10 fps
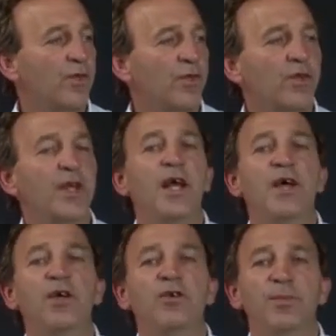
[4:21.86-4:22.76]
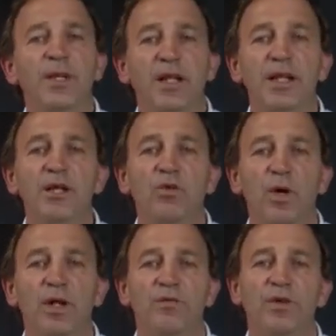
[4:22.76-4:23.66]
the skin area to be cleaned
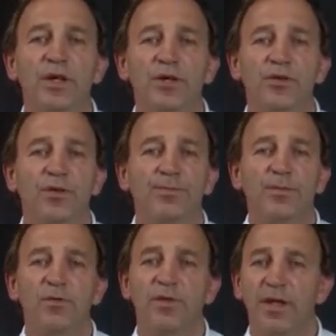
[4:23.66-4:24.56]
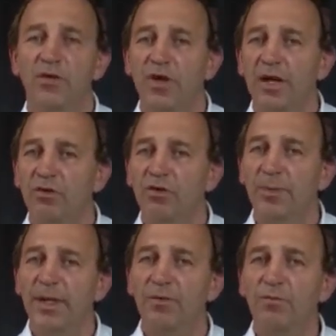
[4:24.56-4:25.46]
well first, and for the injection to
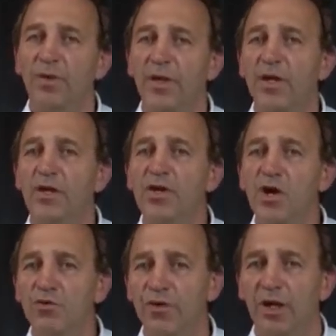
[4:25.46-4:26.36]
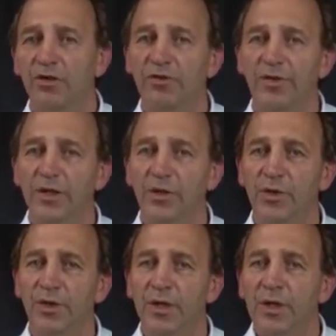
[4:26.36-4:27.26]
be given within a no-touch
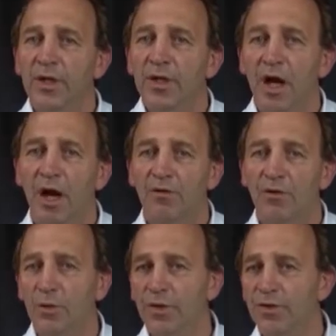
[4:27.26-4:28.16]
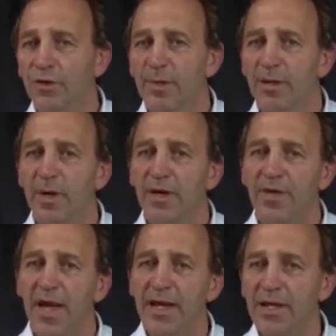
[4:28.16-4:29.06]
field afterwards to
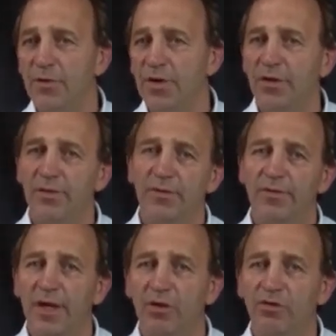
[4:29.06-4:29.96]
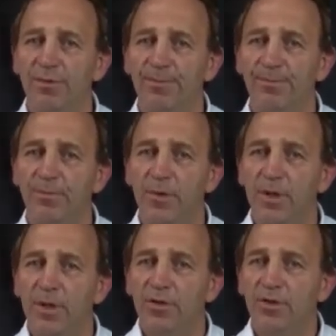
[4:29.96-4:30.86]
minimize any risk of infection.
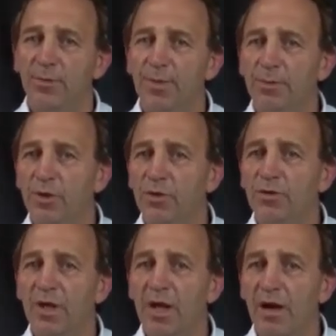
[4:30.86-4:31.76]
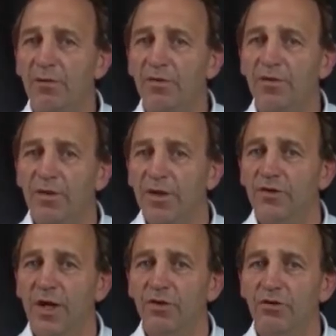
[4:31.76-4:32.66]
Some people use gloves for
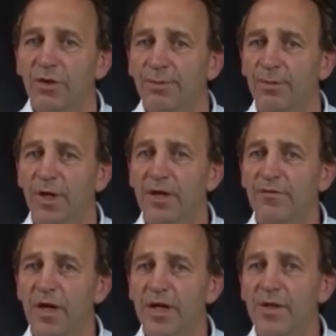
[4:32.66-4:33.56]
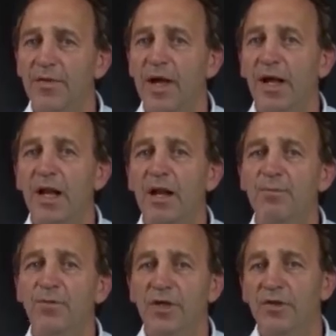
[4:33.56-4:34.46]
injection, but I find that they're
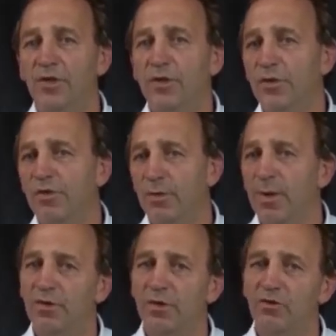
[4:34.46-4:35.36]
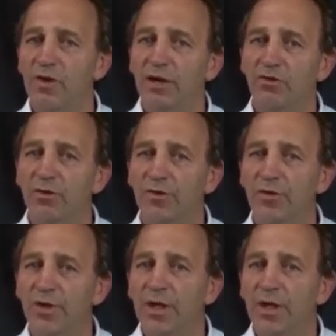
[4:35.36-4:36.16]
clumsy to use for most injections.